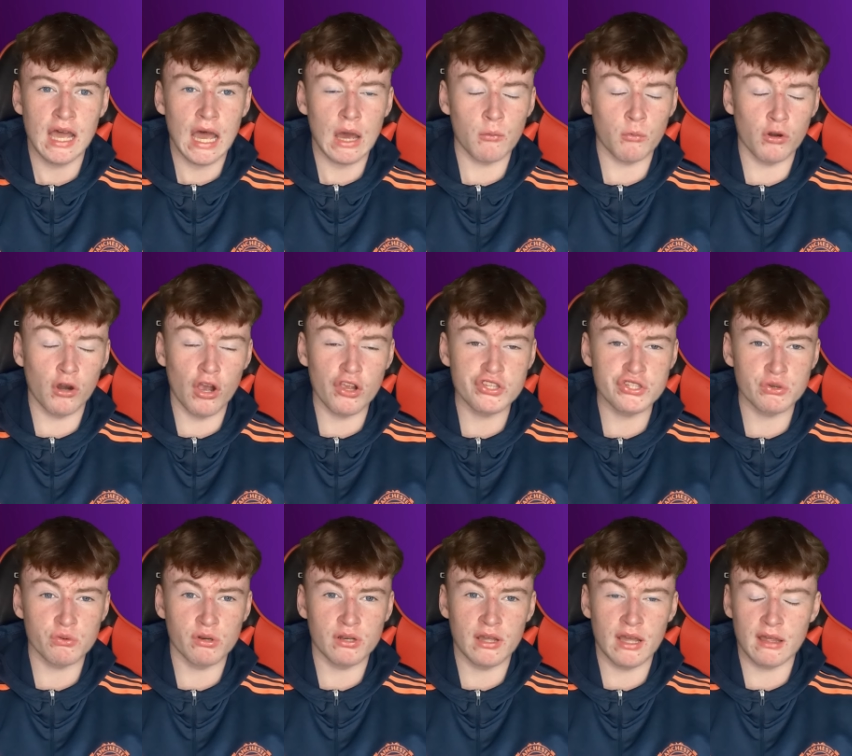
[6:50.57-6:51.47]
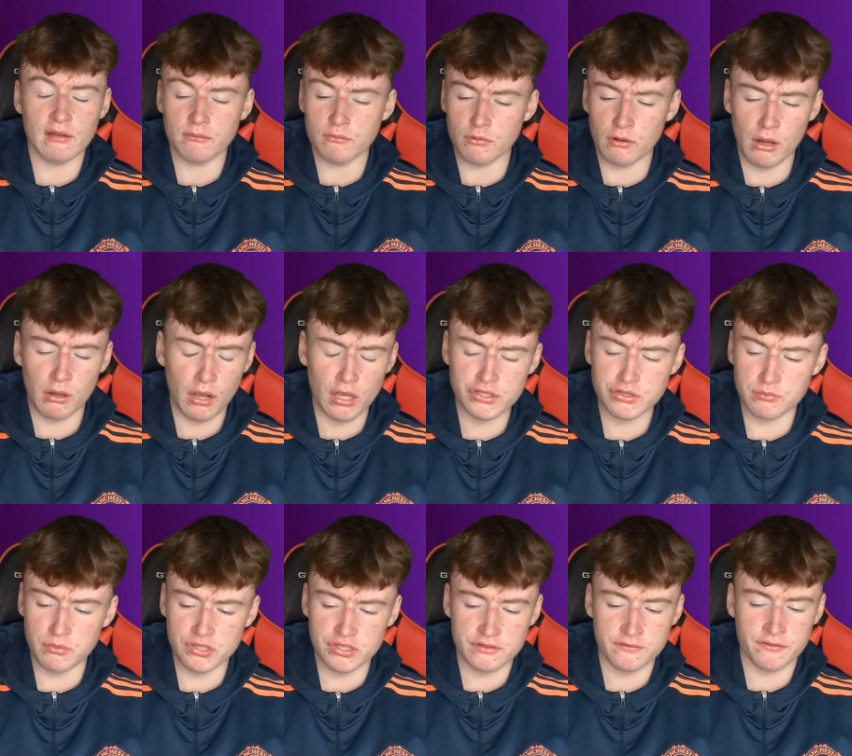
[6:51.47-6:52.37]
And we're also going to,
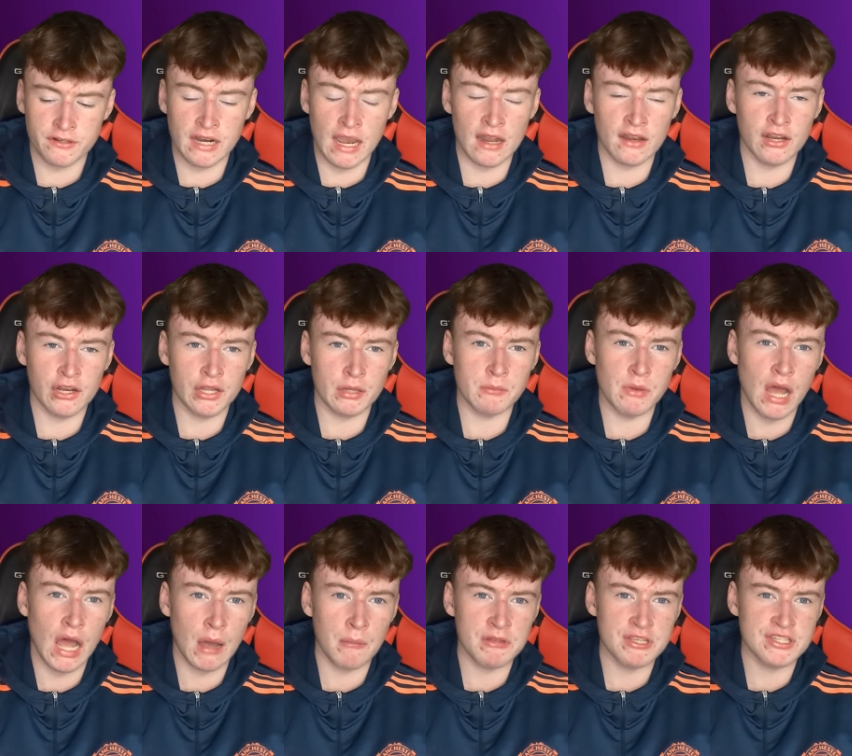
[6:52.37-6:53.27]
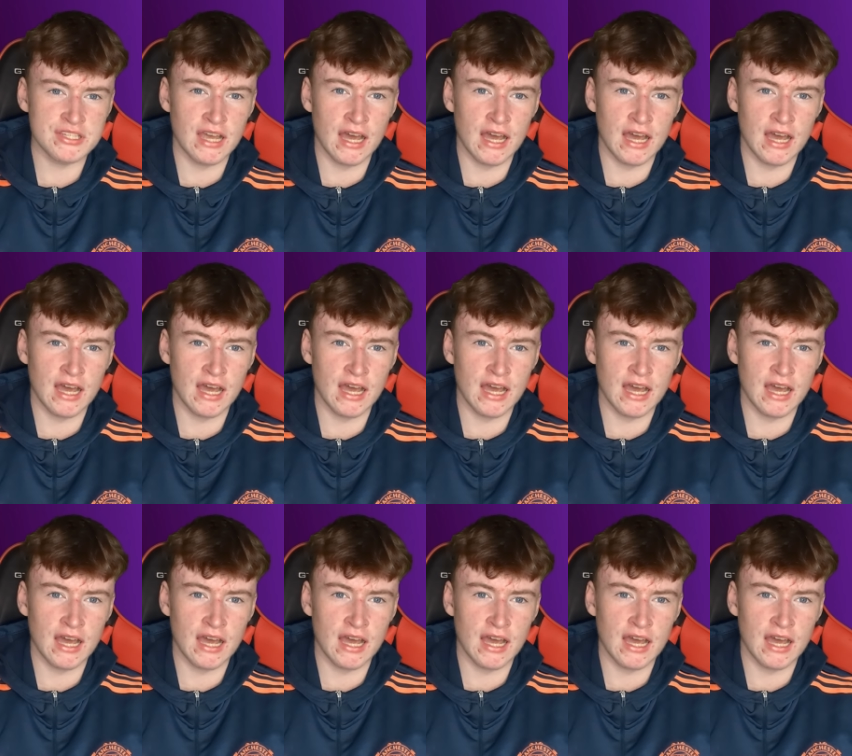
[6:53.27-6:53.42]
also mustn't forget here that Mohamed